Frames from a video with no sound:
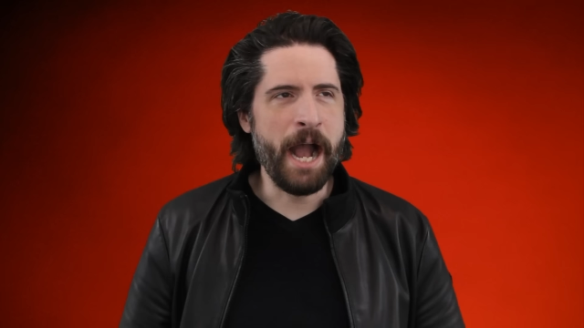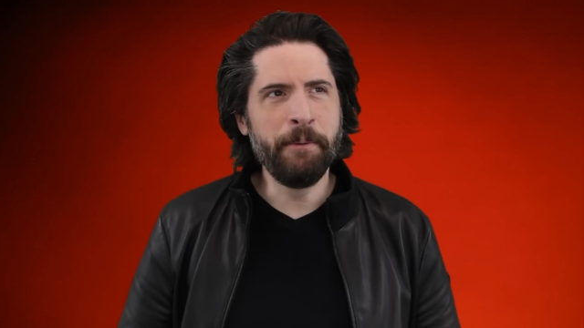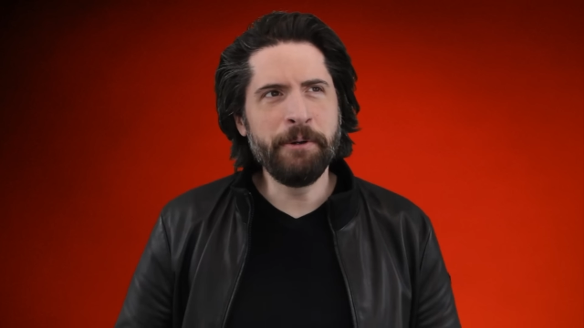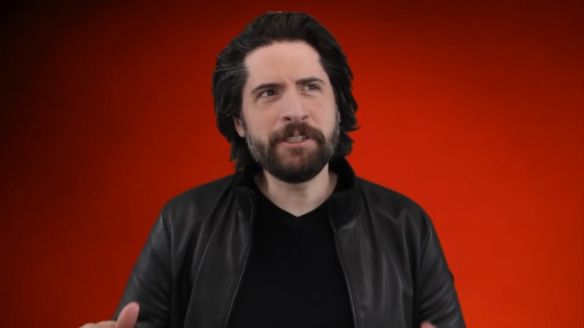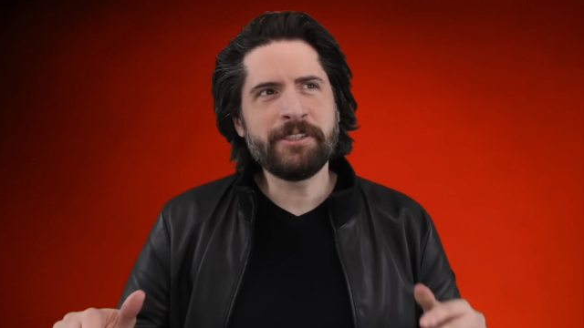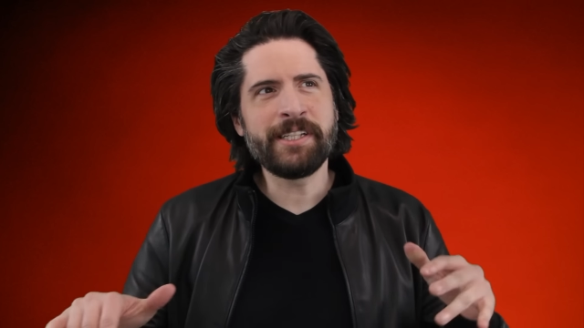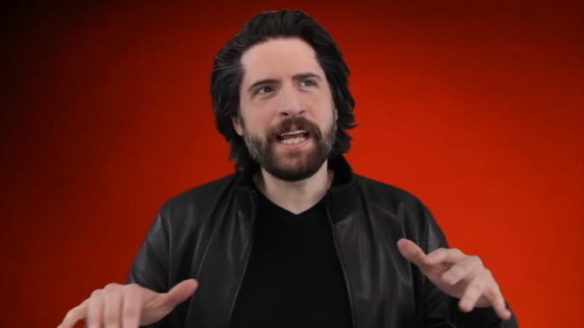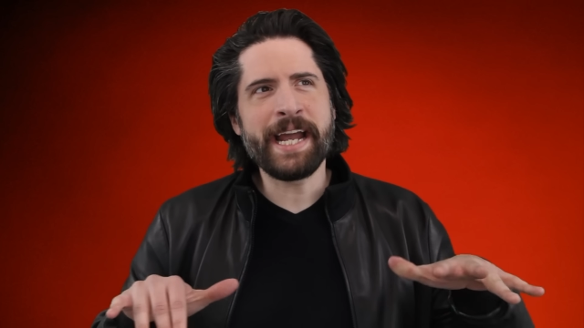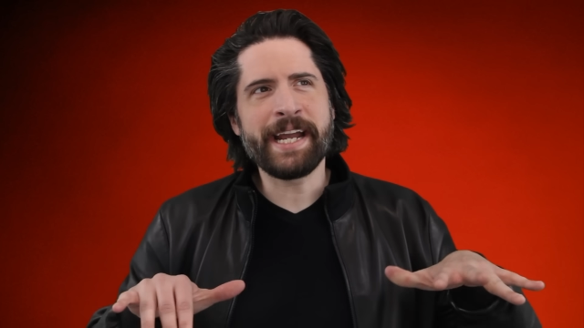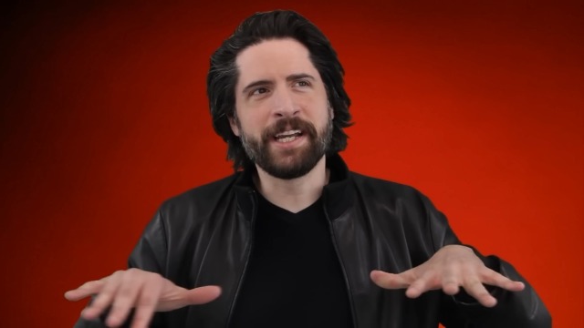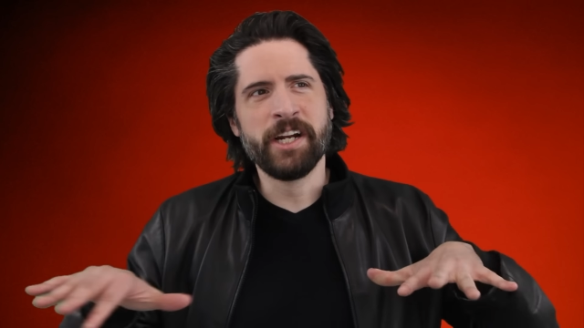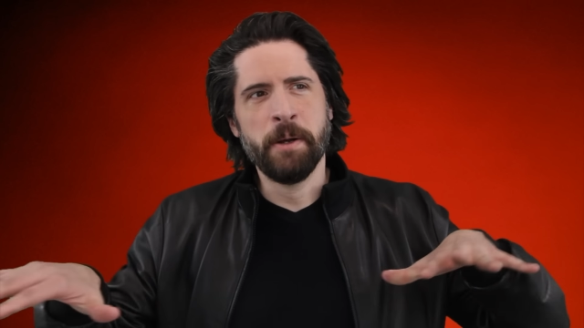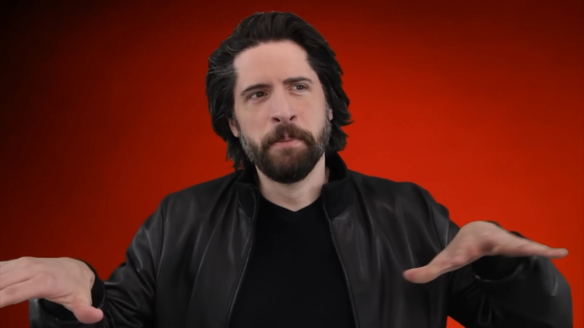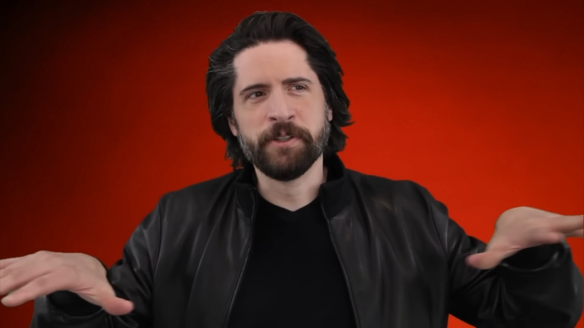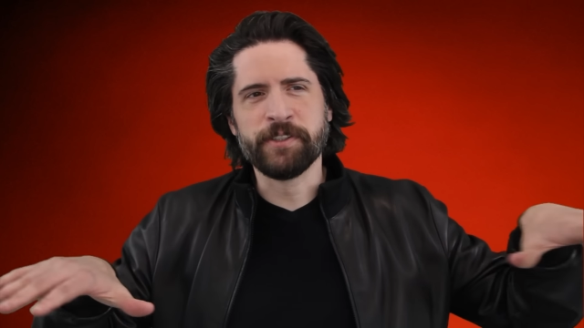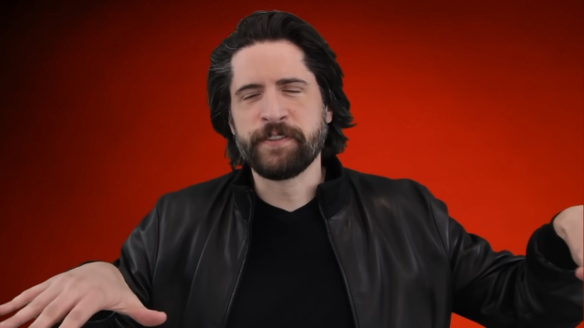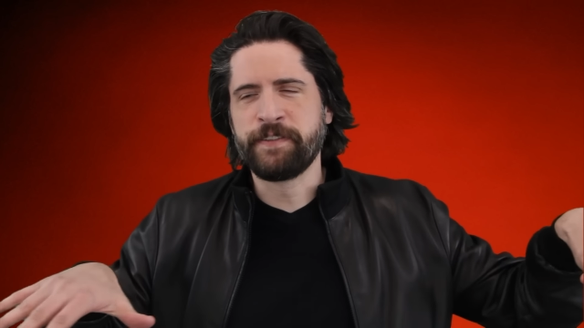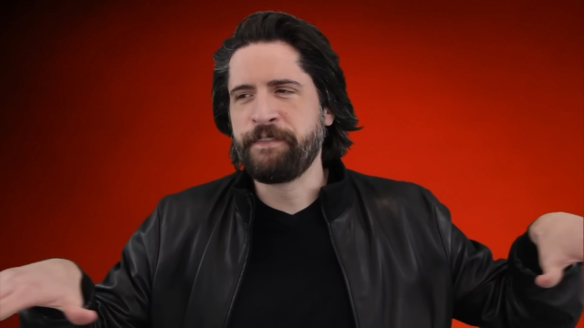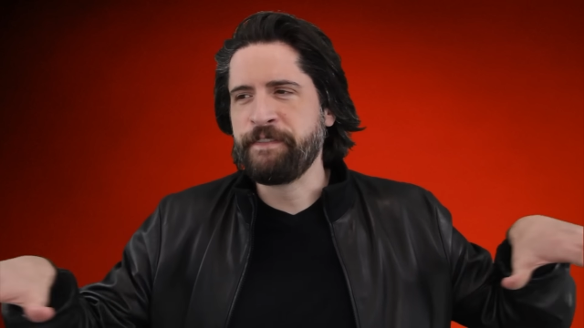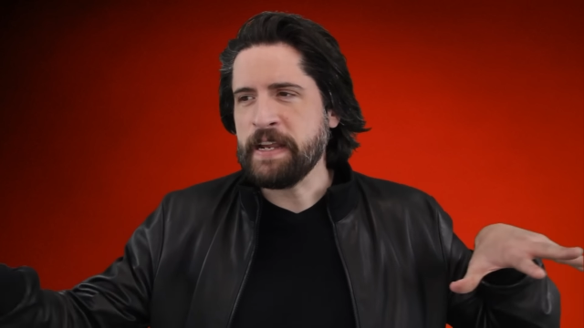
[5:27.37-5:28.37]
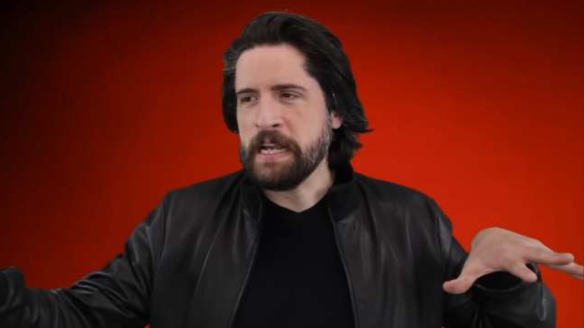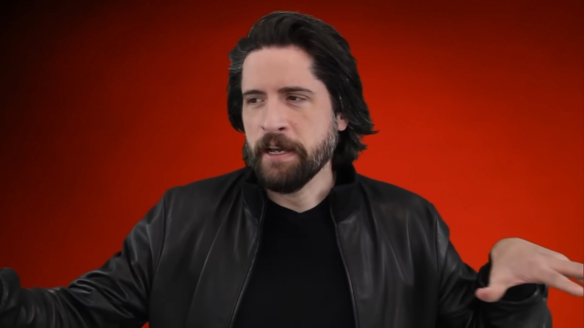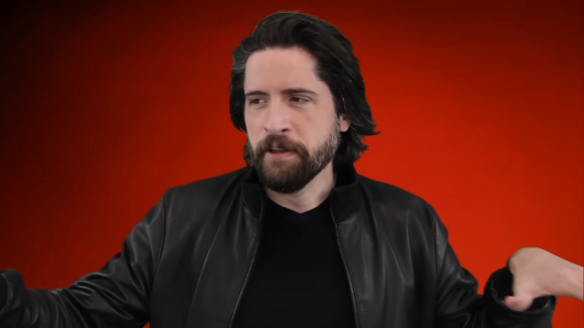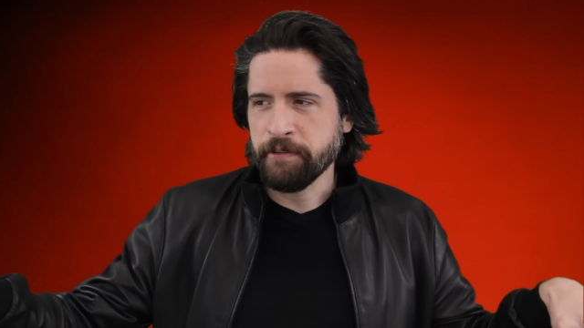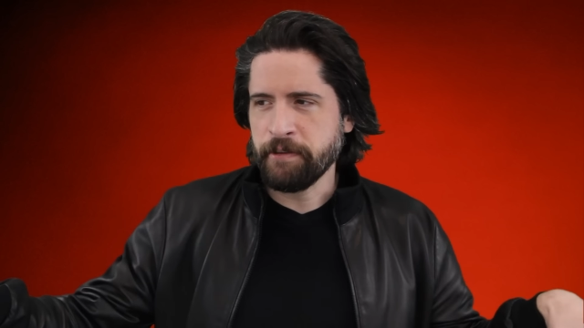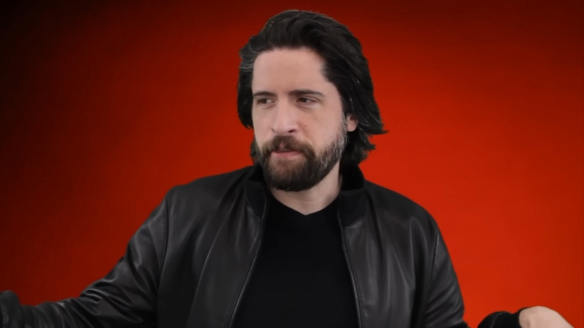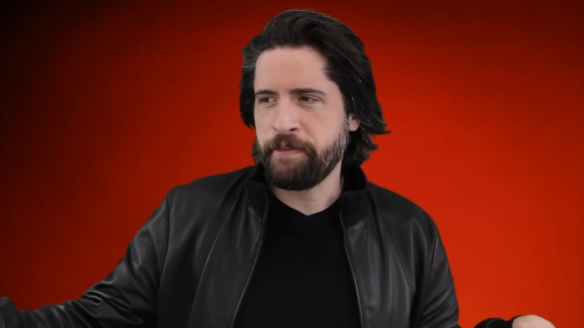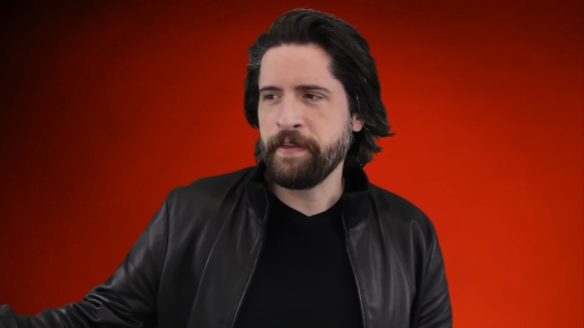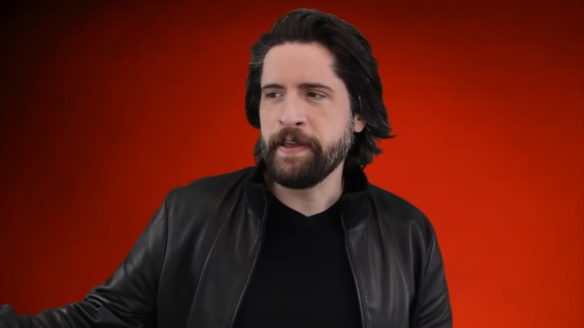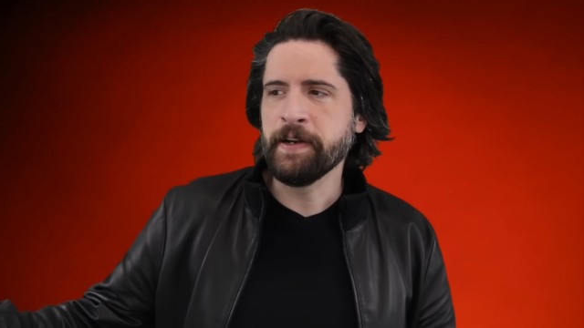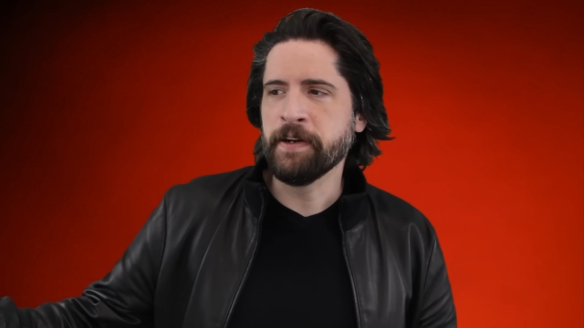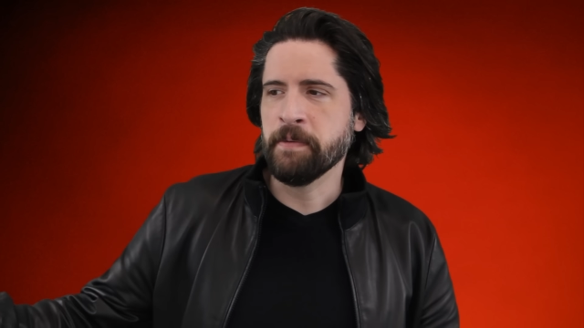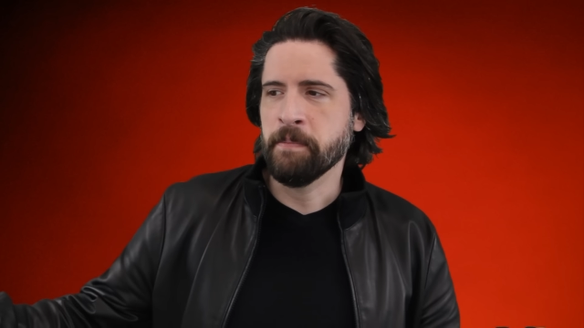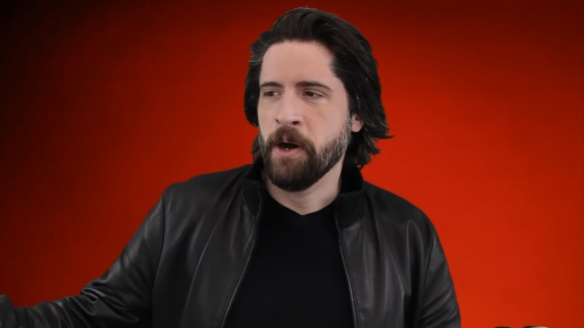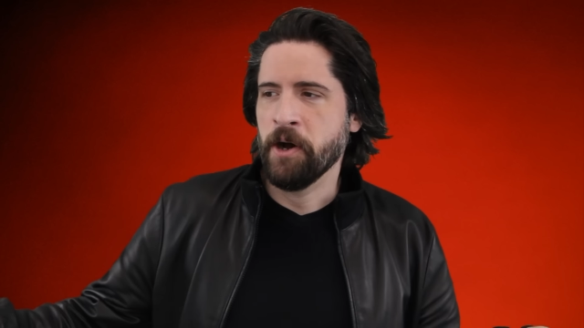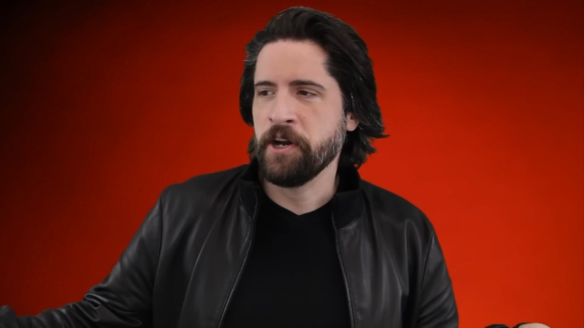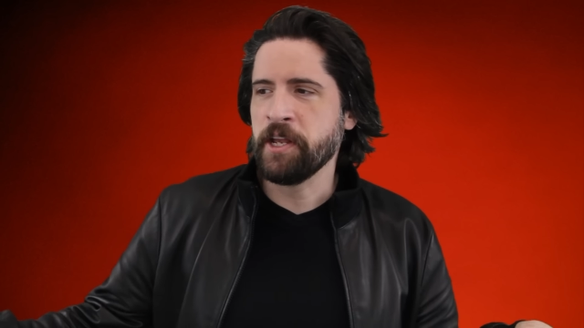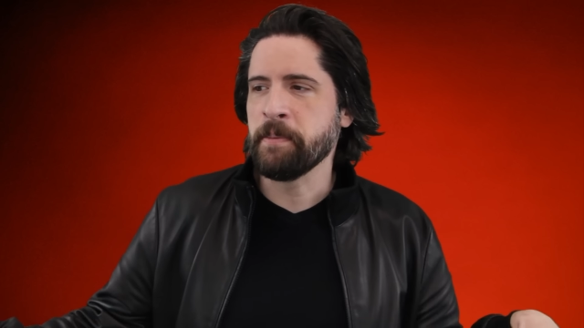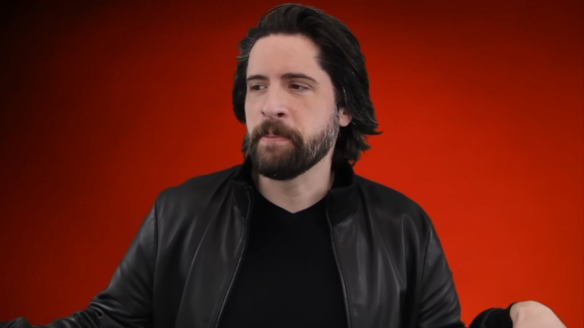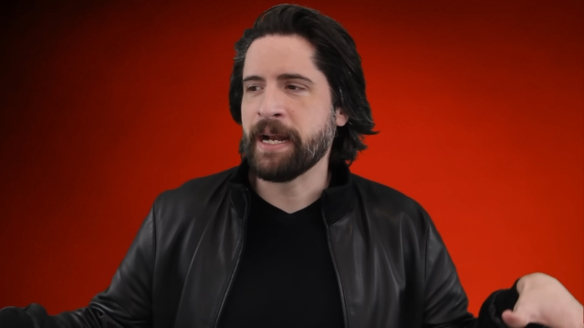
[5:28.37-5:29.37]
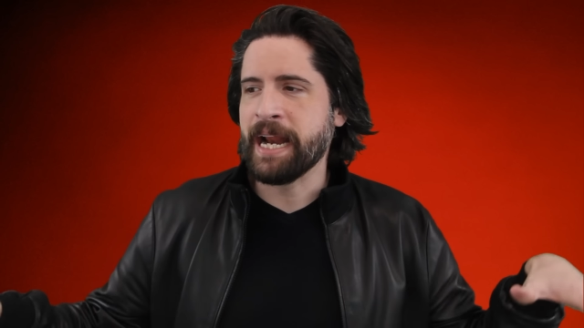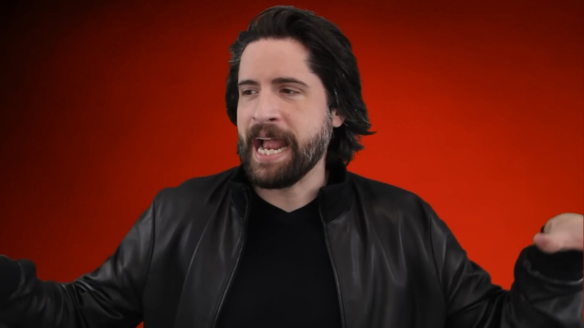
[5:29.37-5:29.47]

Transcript: I would say I can almost feel the theater moaning,